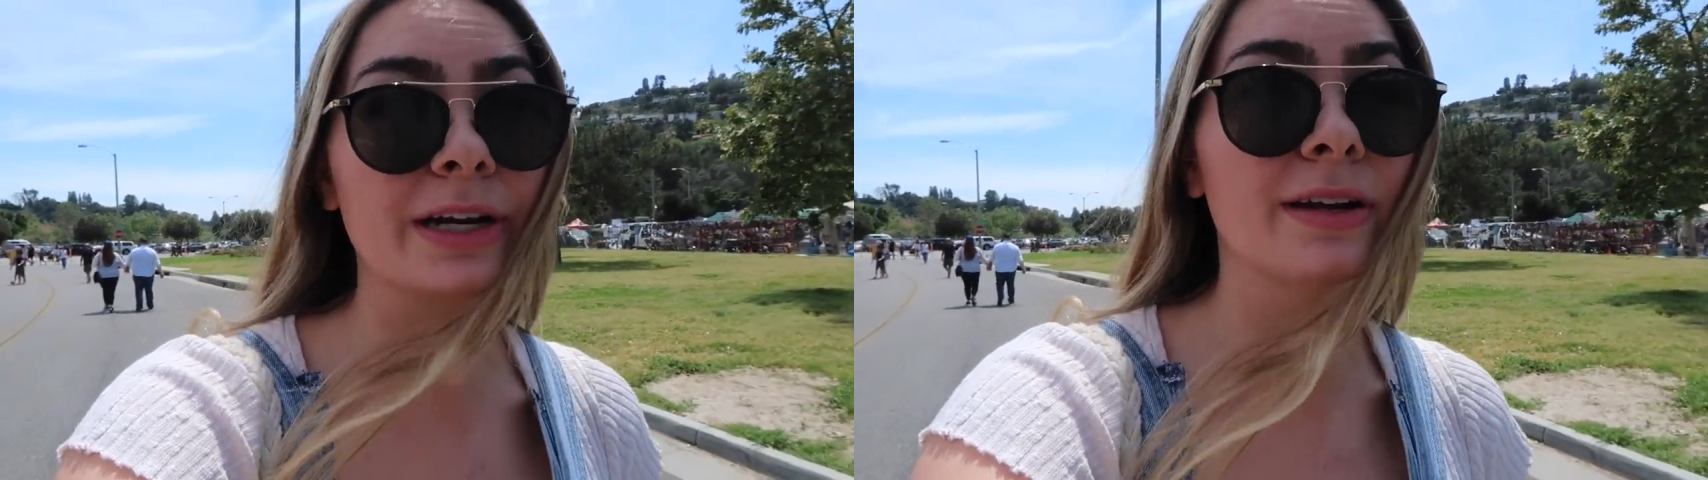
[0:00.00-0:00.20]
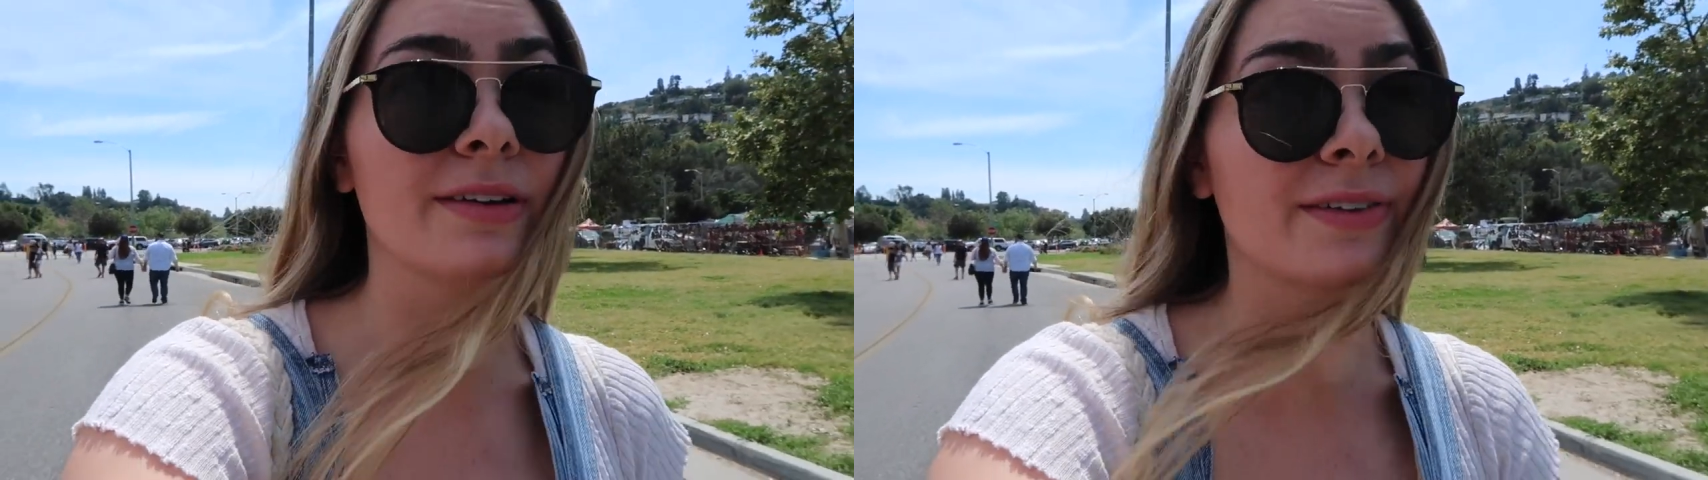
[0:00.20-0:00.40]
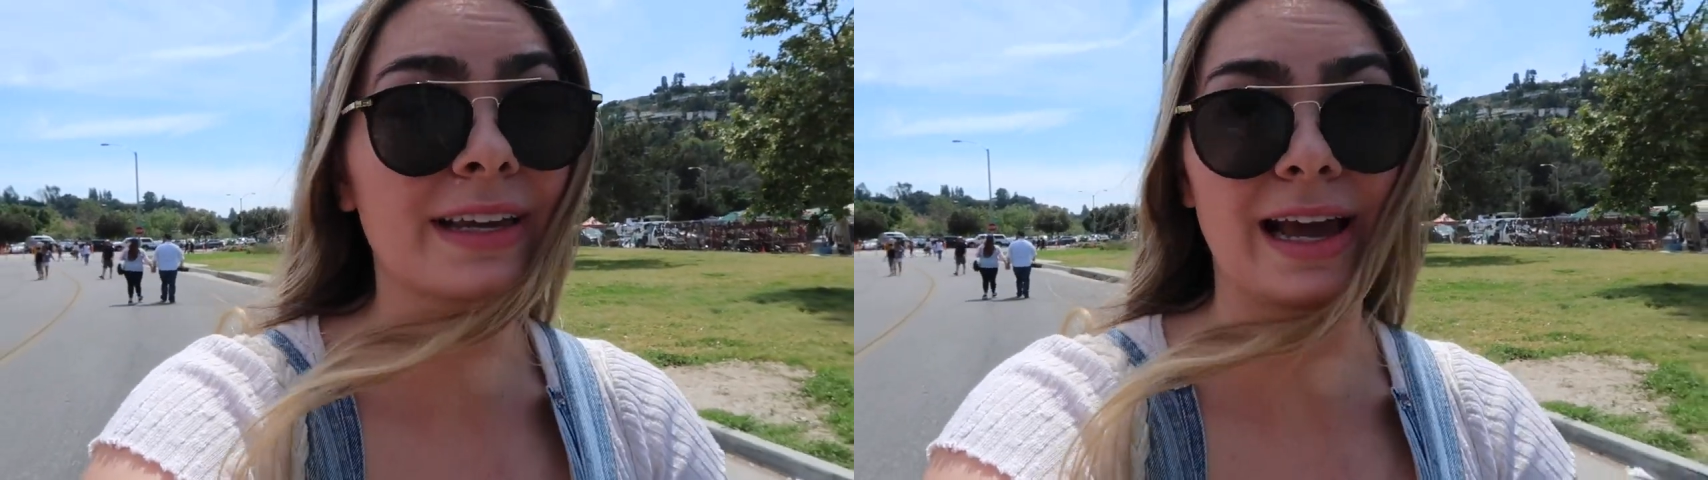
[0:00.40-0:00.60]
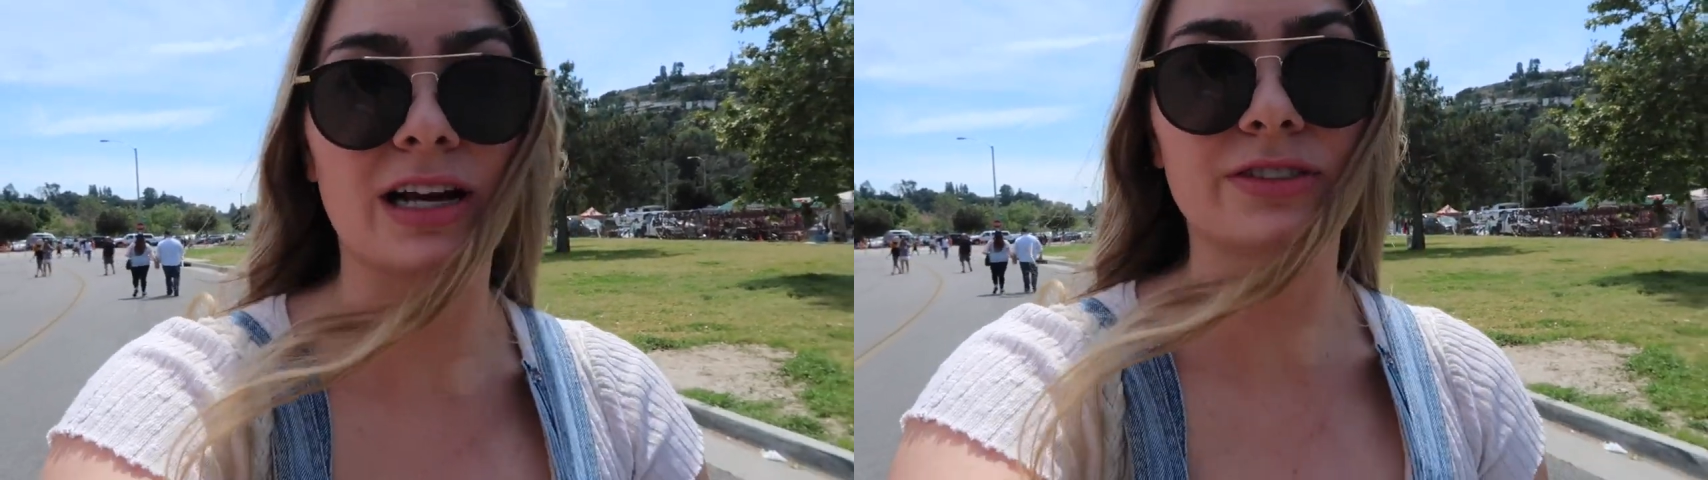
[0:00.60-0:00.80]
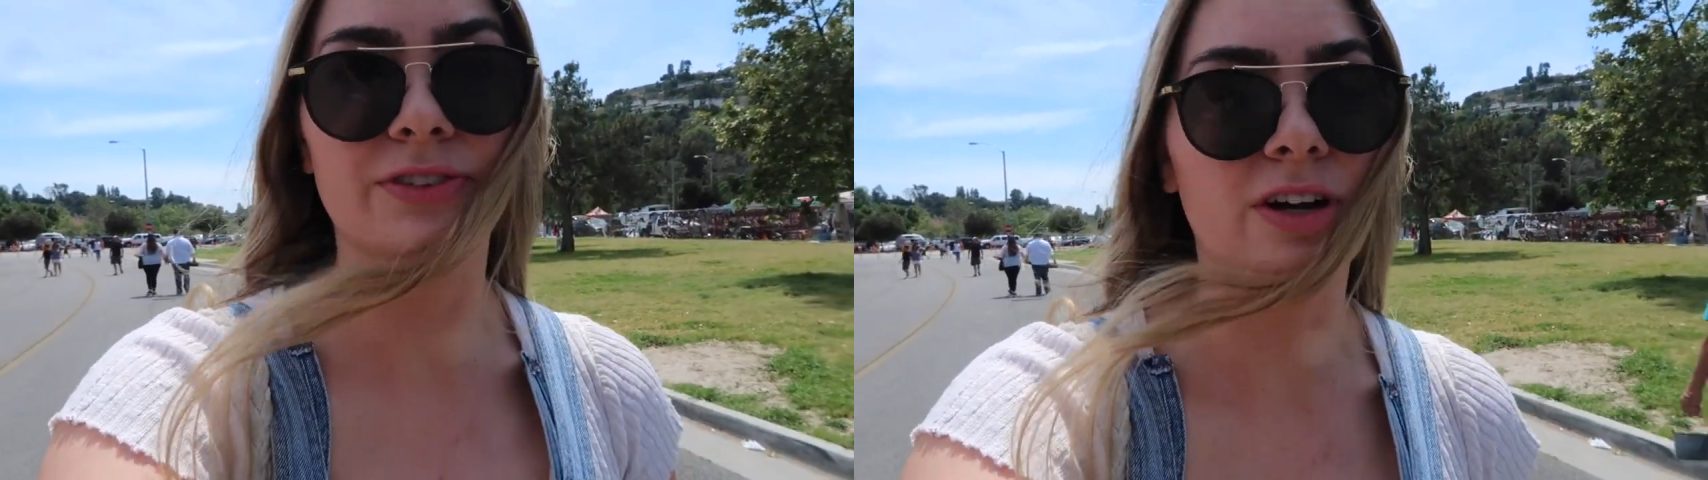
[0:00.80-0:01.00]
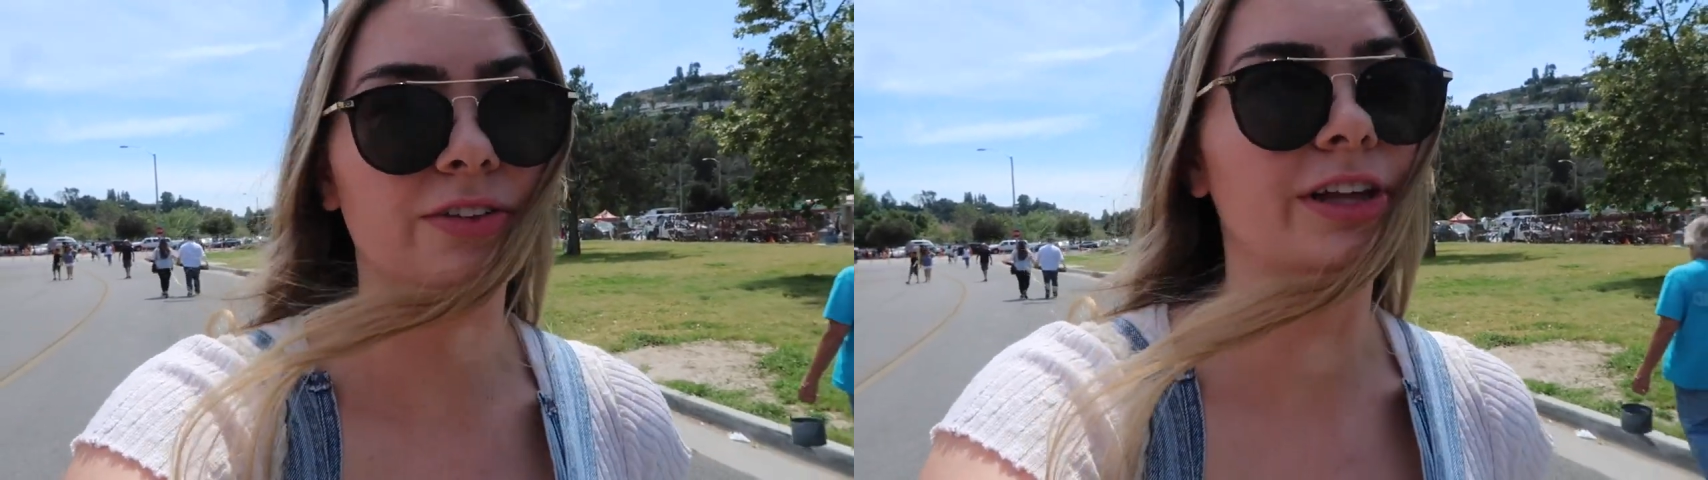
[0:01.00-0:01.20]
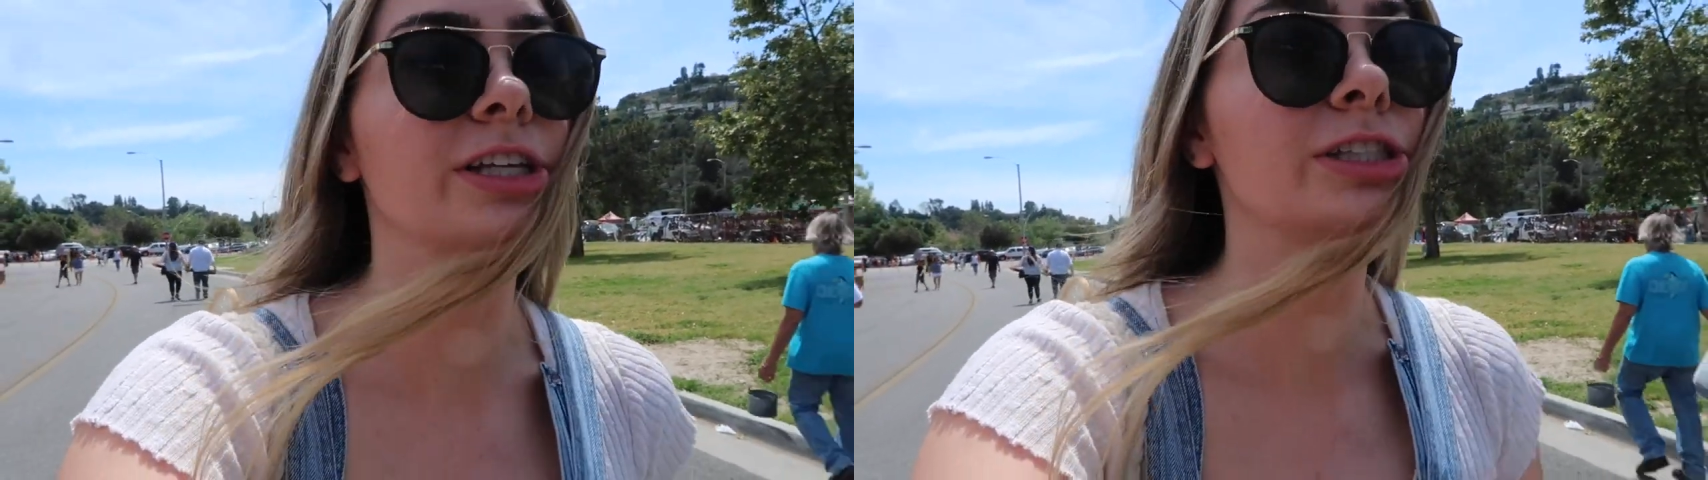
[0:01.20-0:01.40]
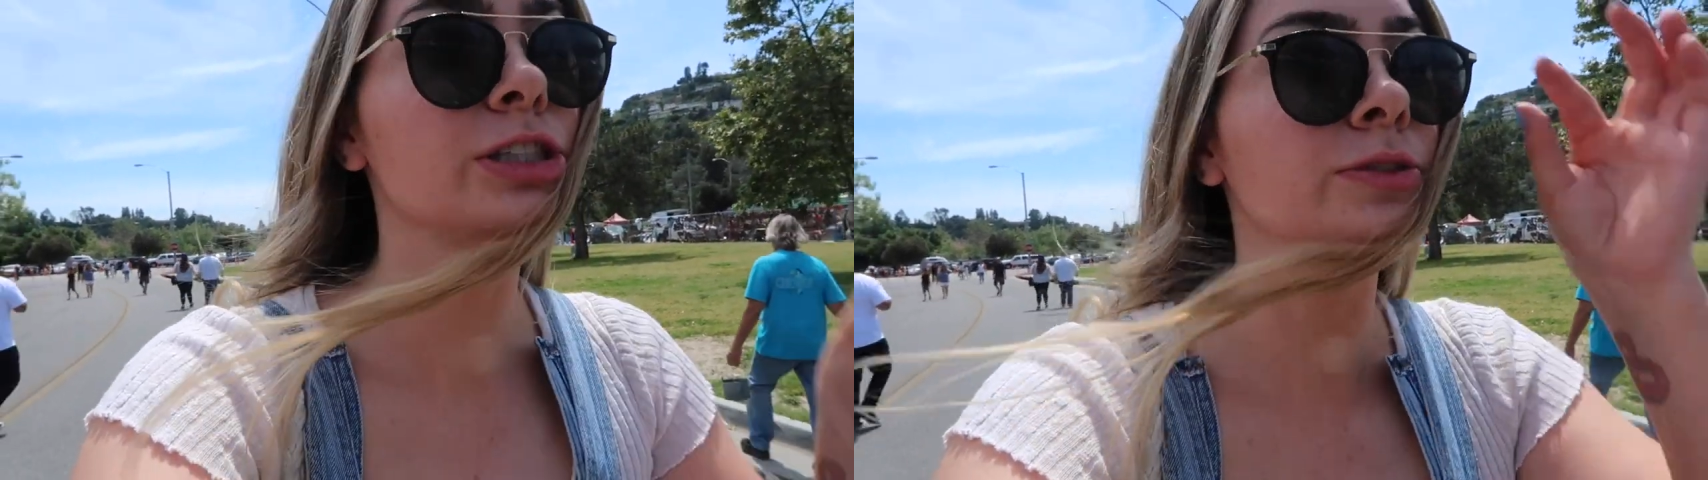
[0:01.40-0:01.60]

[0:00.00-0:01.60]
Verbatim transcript: enough cash for all this.